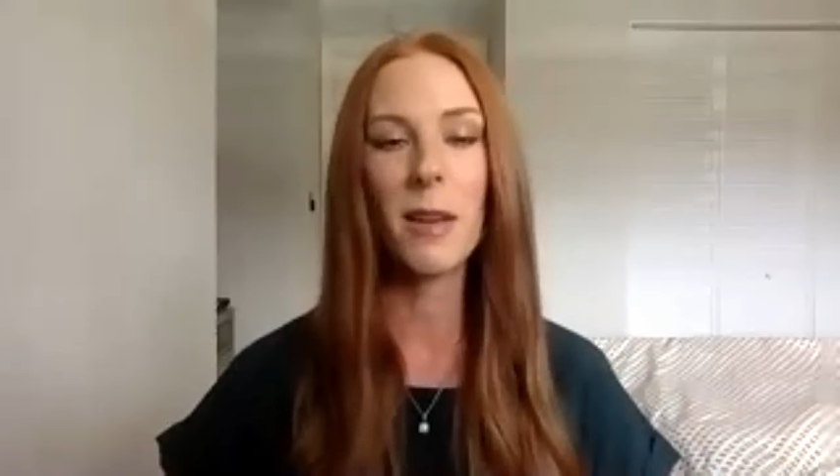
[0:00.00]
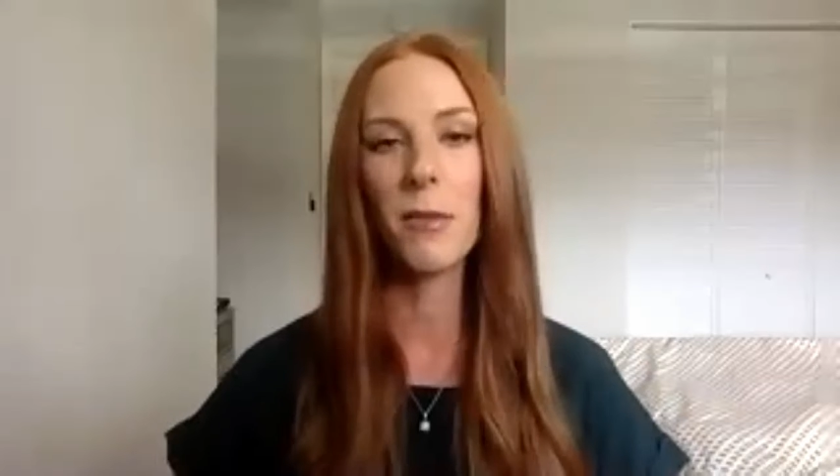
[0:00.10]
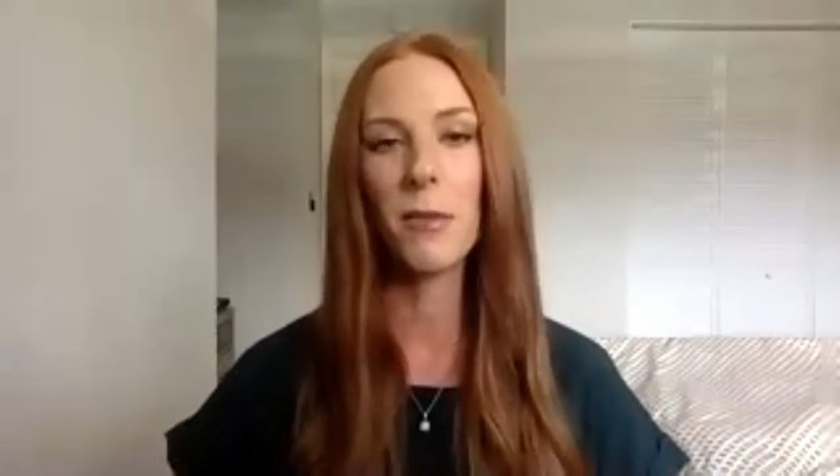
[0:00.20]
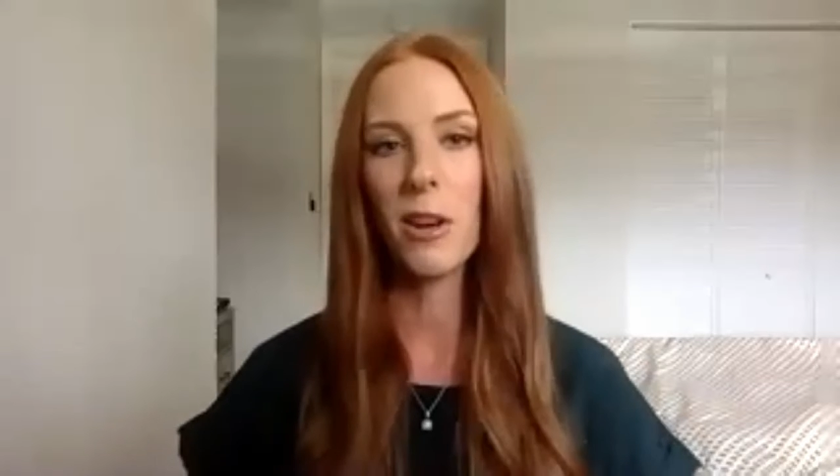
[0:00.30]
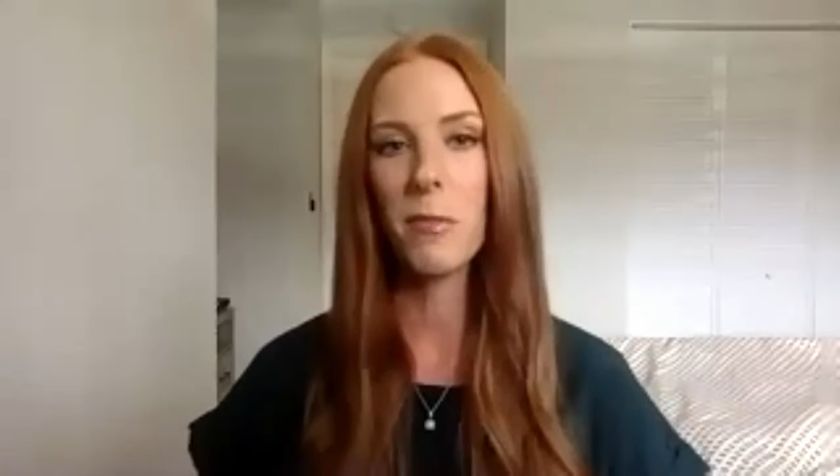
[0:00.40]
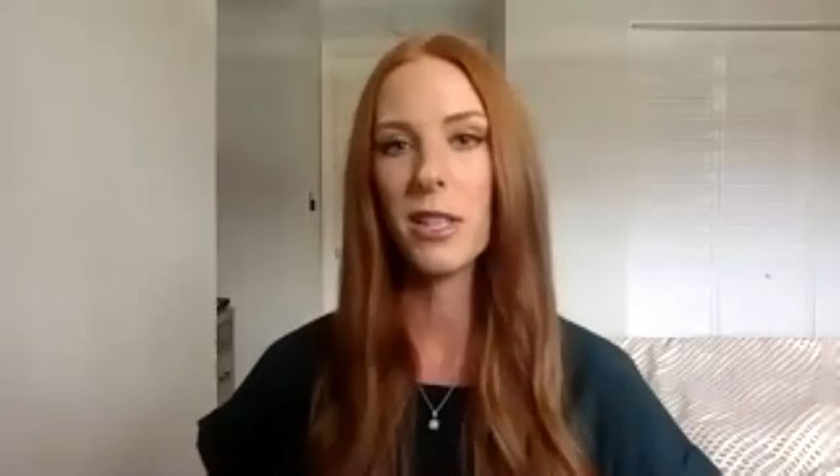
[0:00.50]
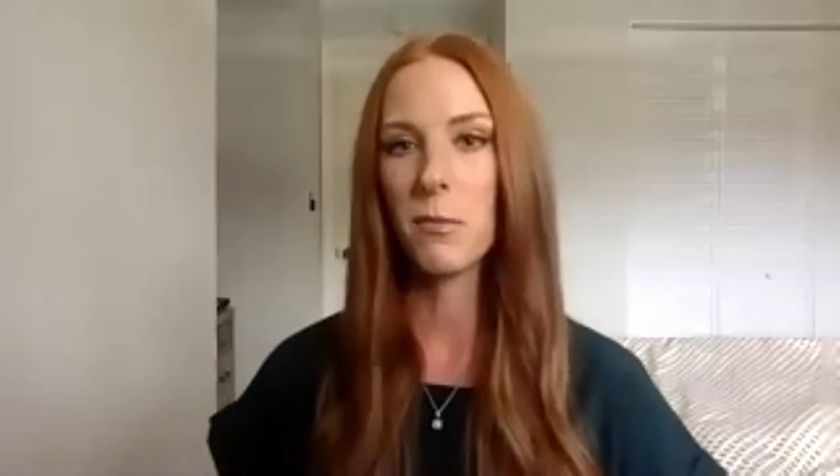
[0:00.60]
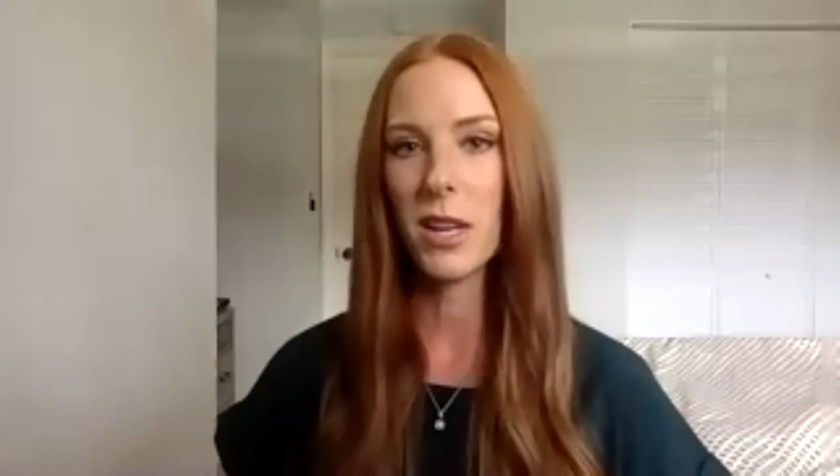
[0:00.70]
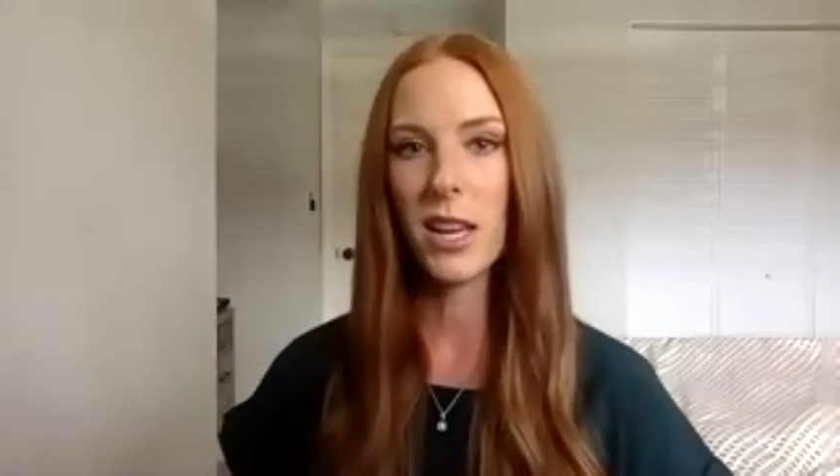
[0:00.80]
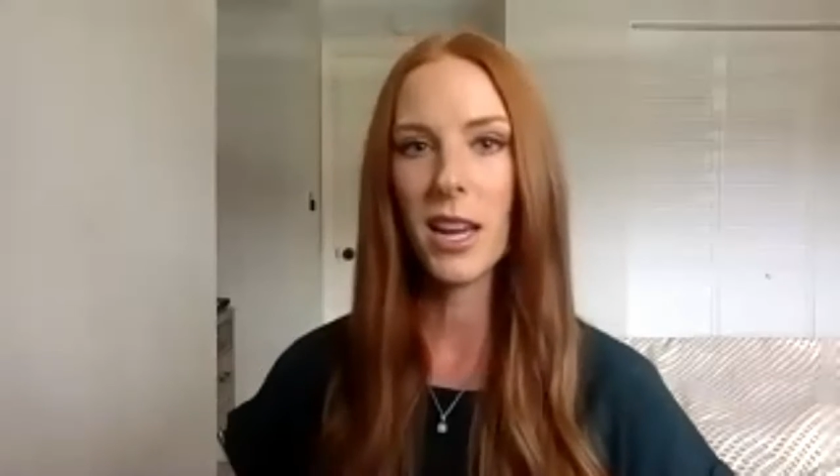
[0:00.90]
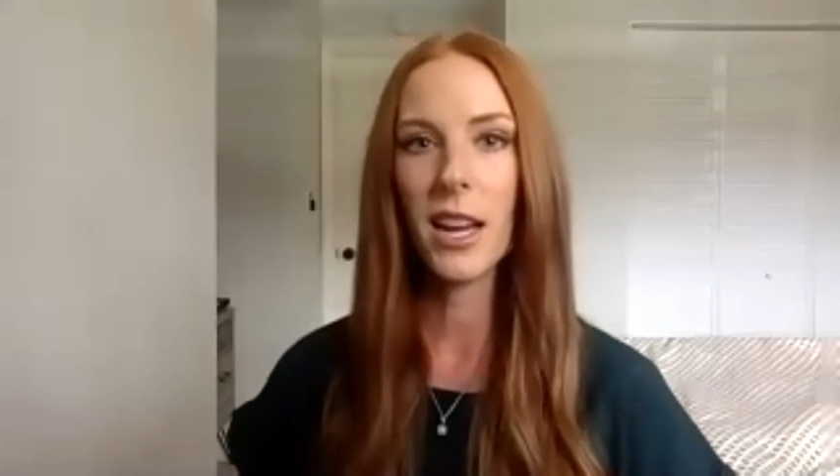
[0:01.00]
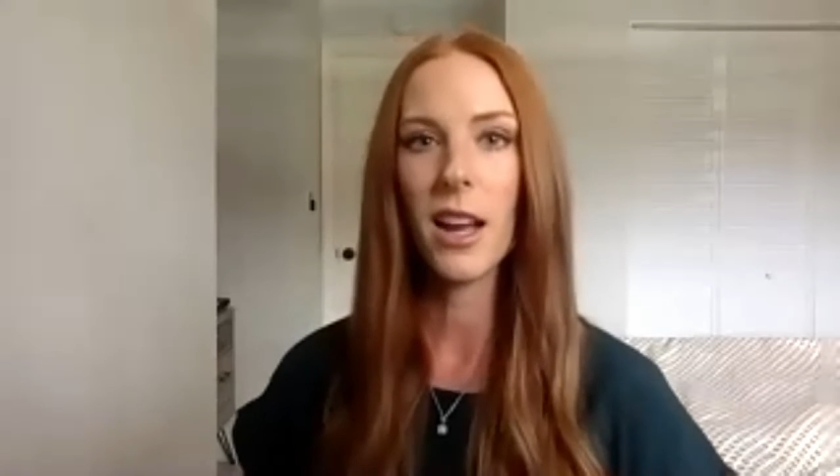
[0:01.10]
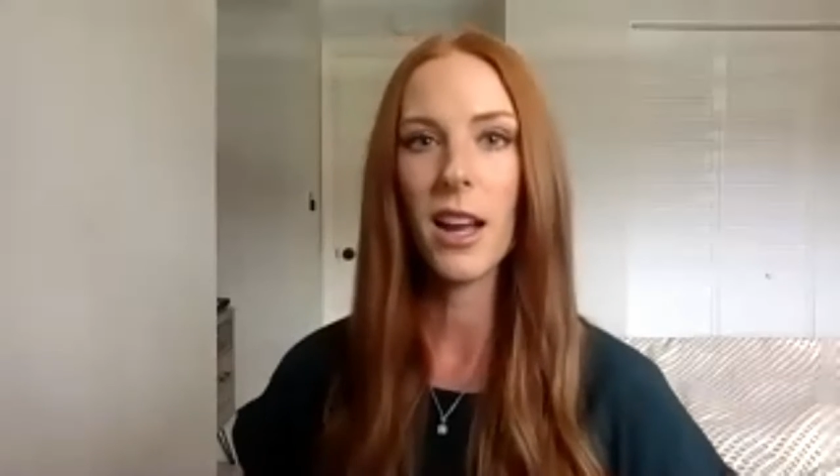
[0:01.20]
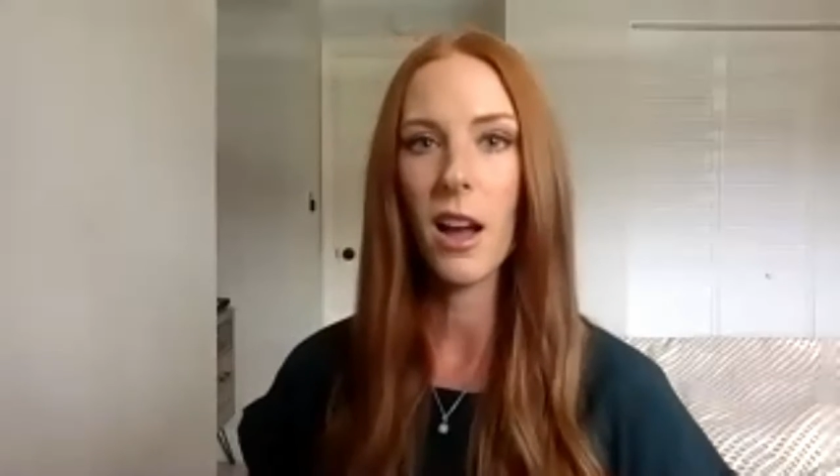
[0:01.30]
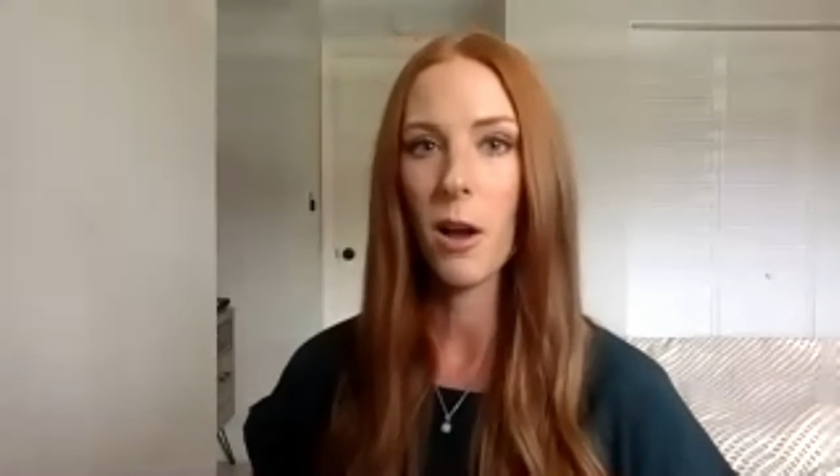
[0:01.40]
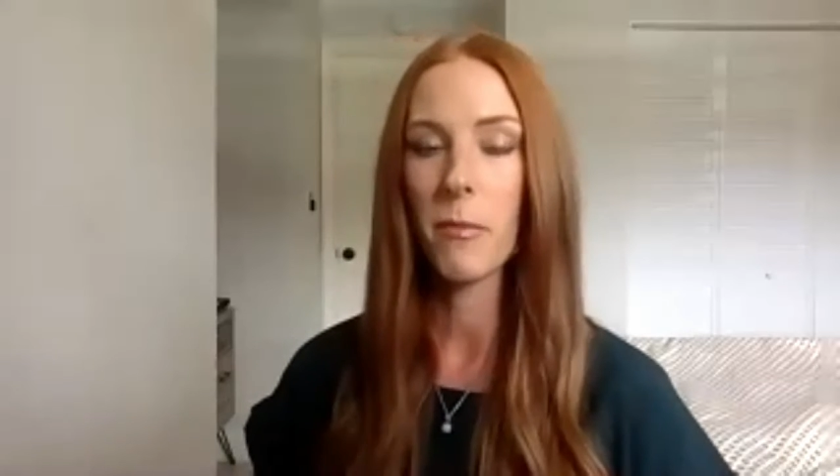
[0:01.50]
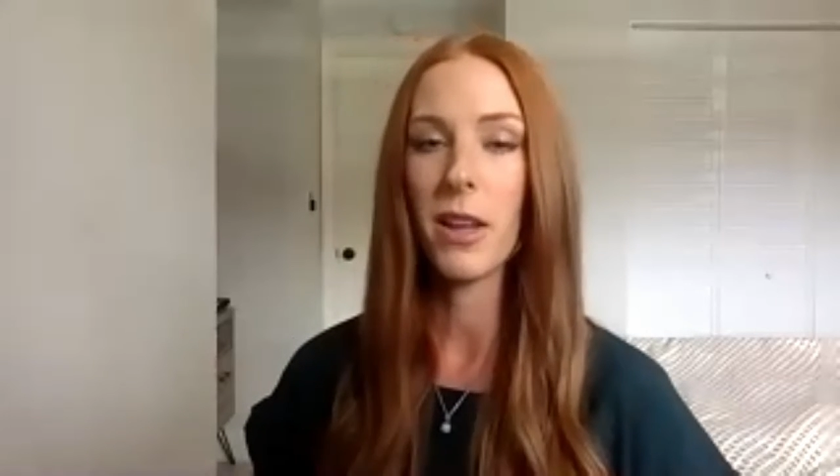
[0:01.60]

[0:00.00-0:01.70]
I'm going to be speaking um,